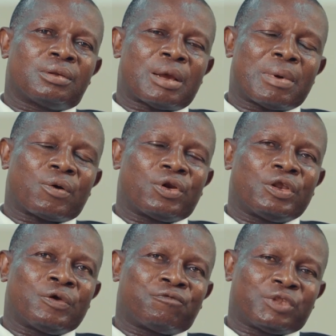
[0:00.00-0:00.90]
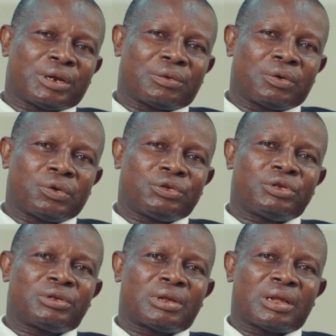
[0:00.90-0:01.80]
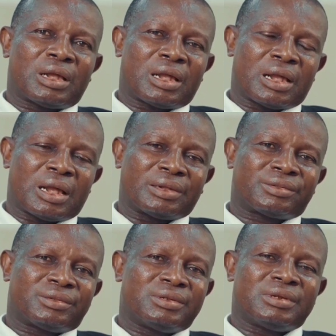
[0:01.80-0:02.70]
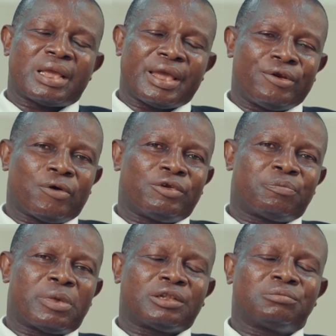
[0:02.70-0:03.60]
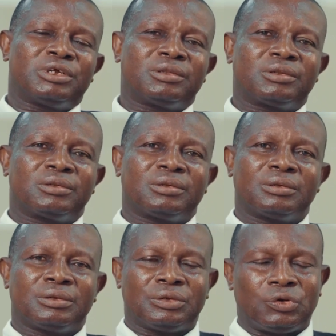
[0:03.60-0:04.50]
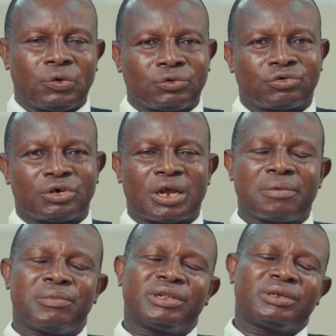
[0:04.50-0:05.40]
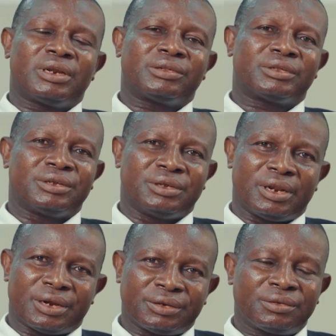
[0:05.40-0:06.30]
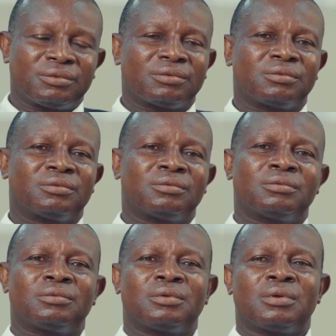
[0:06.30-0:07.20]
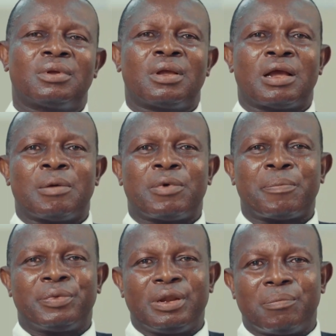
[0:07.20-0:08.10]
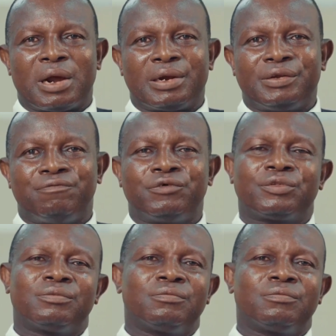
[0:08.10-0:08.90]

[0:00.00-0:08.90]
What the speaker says: Yaba College of Technology as the head of department in industrial maintenance engineering. I'm happily married with